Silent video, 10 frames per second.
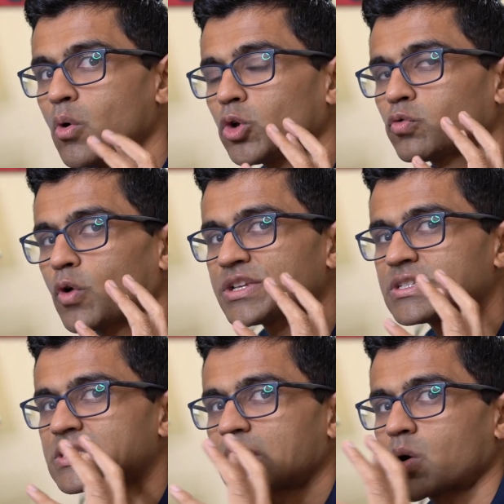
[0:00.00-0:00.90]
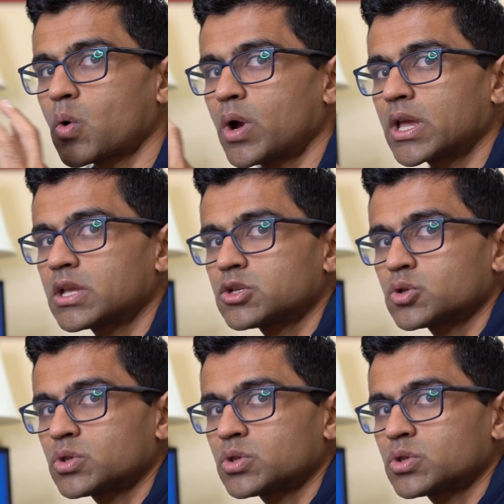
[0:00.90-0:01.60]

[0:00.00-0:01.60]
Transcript: both voices are going into